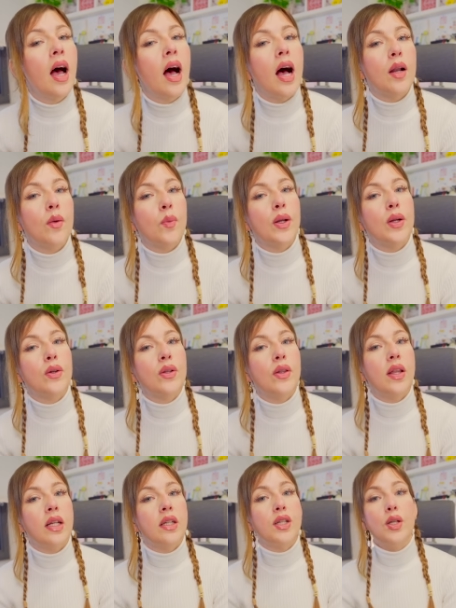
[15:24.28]
and we could
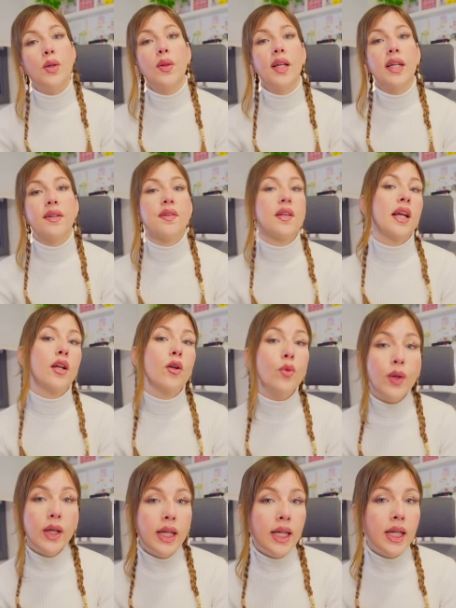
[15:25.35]
th do things like
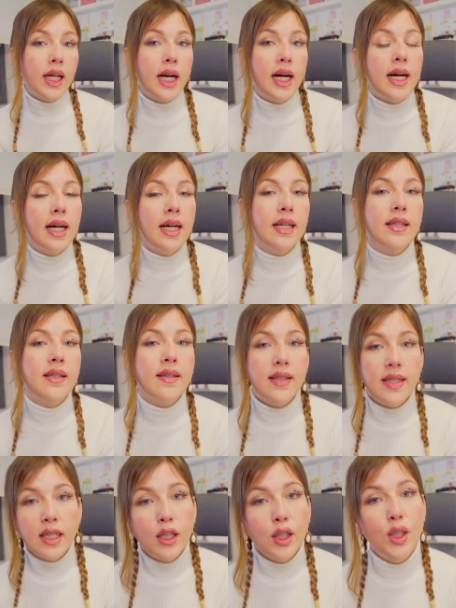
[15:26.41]
greeting cards,
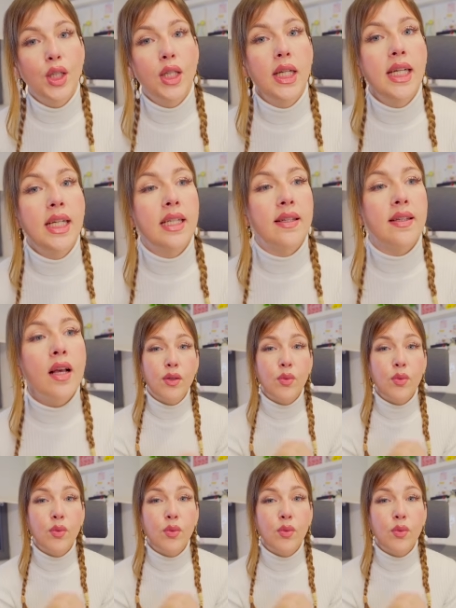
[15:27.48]
sticker sheets.